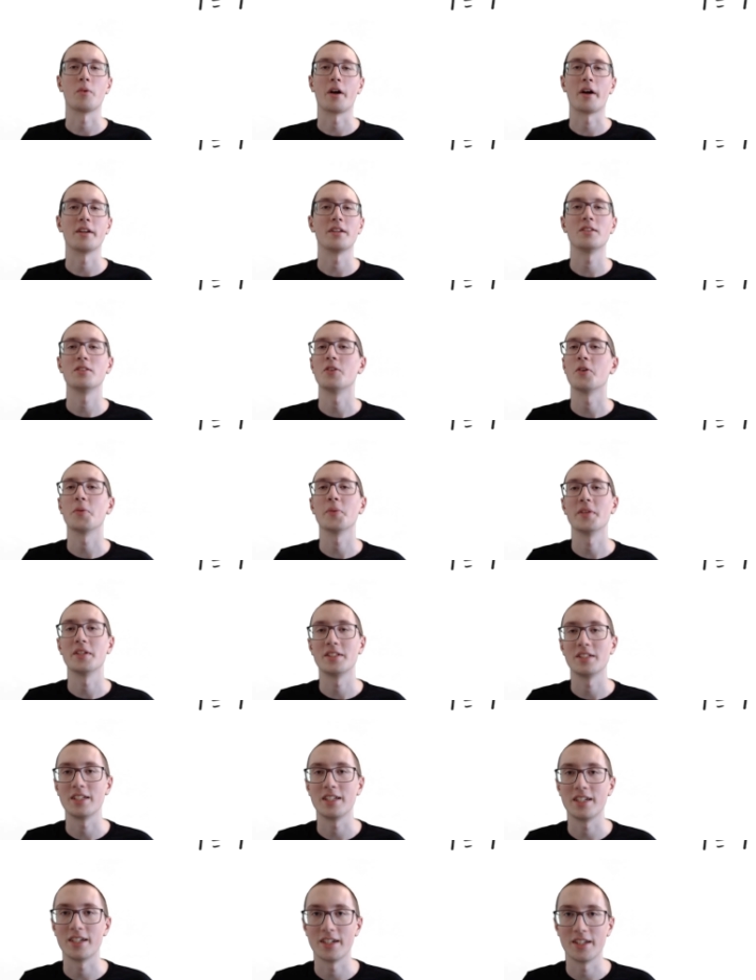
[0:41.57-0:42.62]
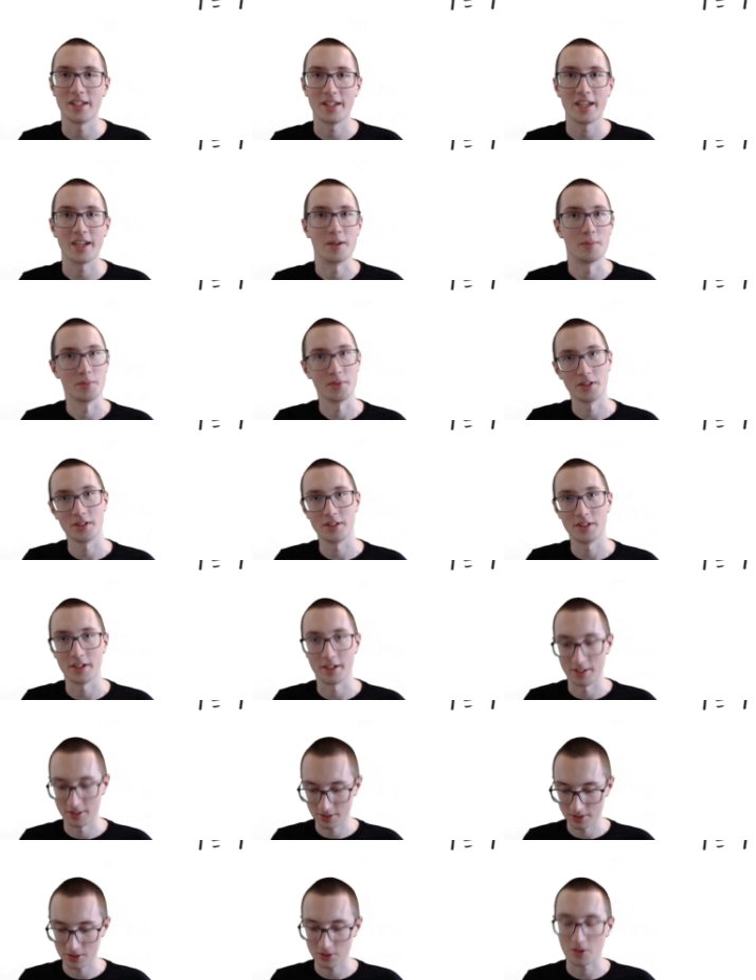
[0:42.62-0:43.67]
I didn't know this needed a name, but it
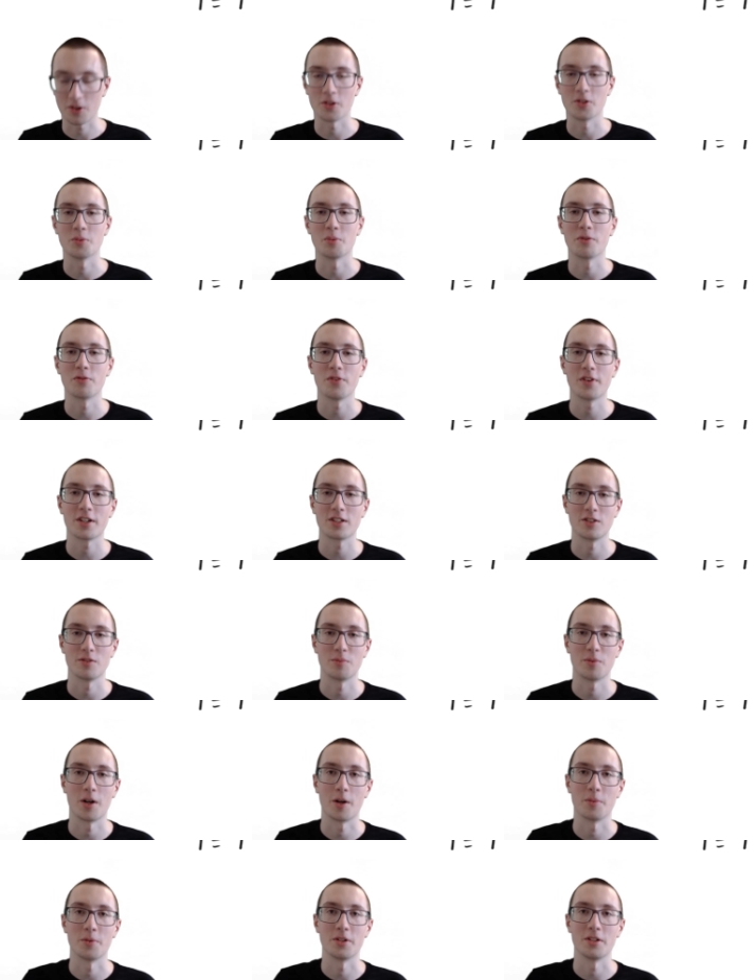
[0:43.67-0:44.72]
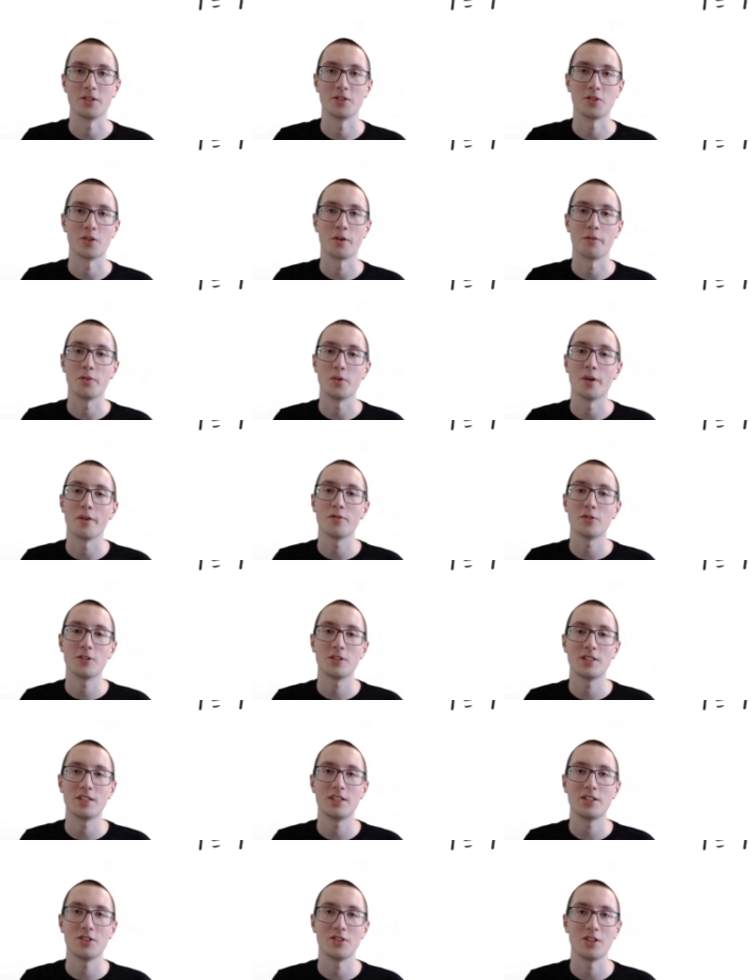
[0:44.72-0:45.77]
does. It's called the reflexive property. So if you ever
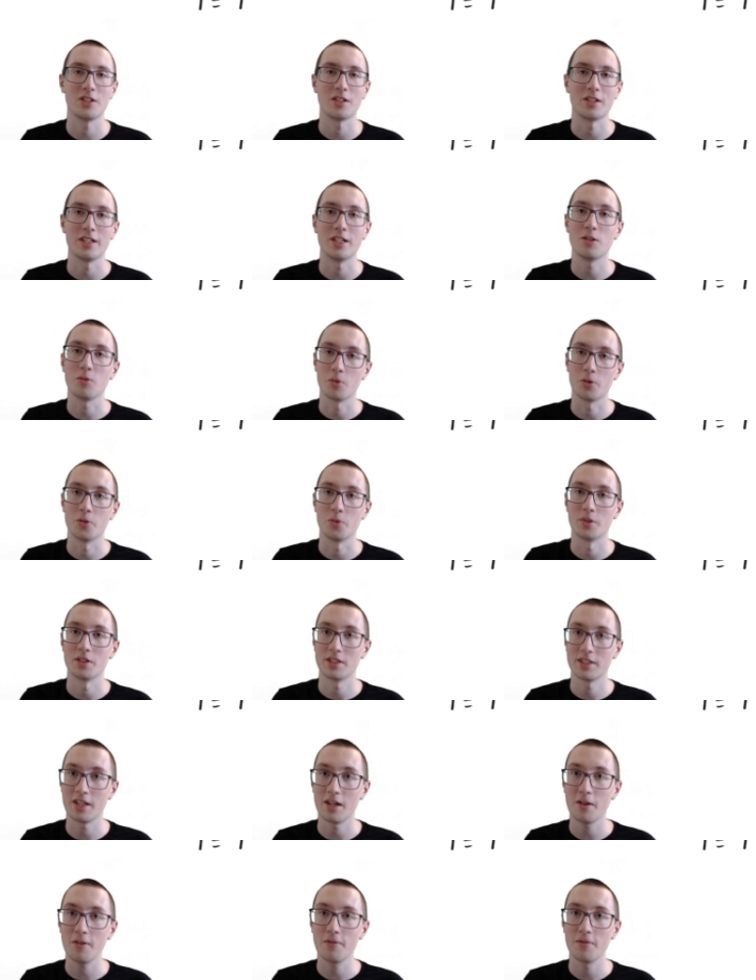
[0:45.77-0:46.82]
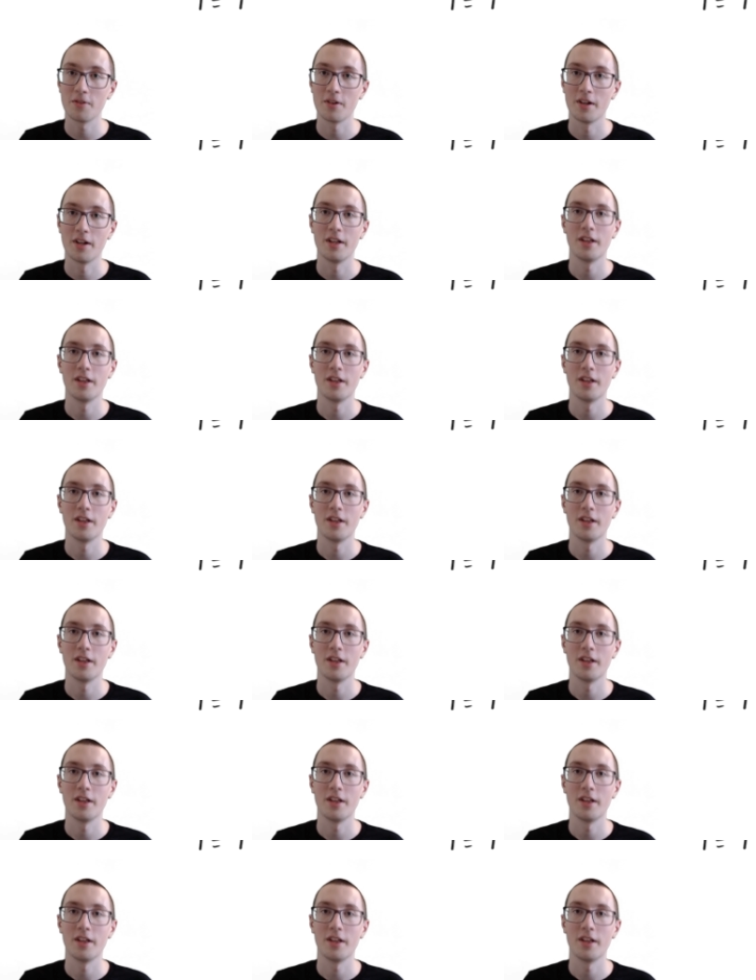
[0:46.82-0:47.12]
see something equal to itself,